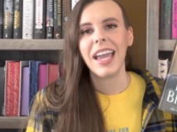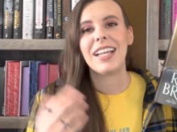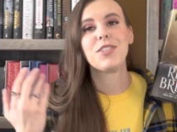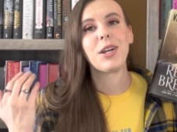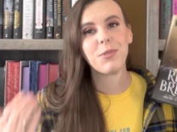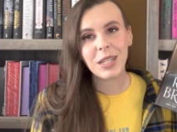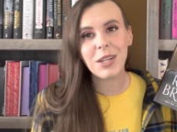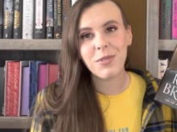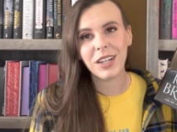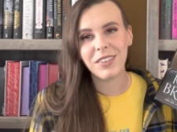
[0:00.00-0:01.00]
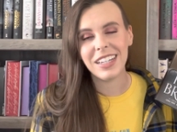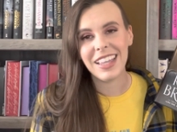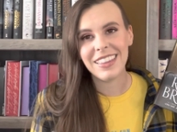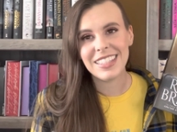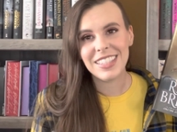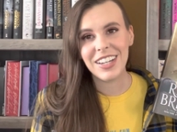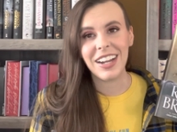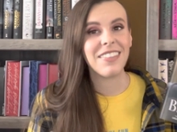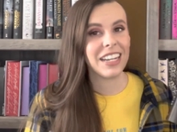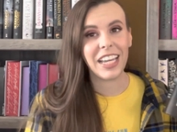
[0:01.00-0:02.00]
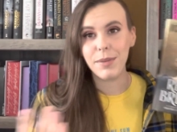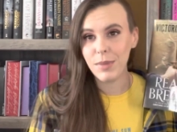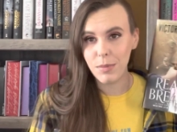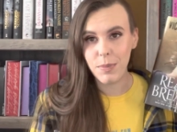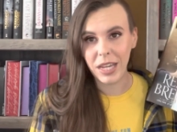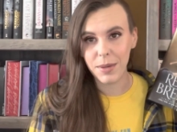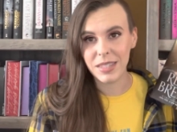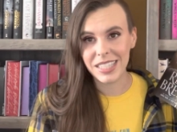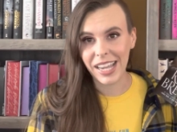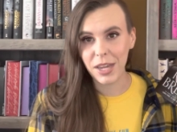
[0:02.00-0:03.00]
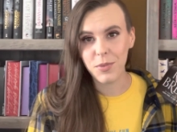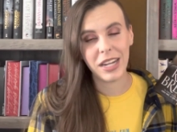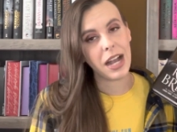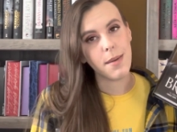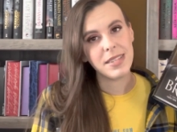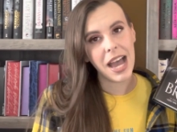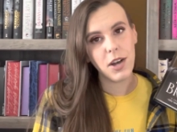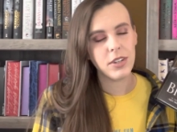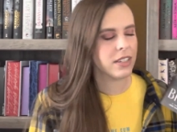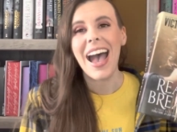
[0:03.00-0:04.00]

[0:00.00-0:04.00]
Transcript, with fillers: And so I really want to read it this year, and then I can maybe pick up the second when it comes out.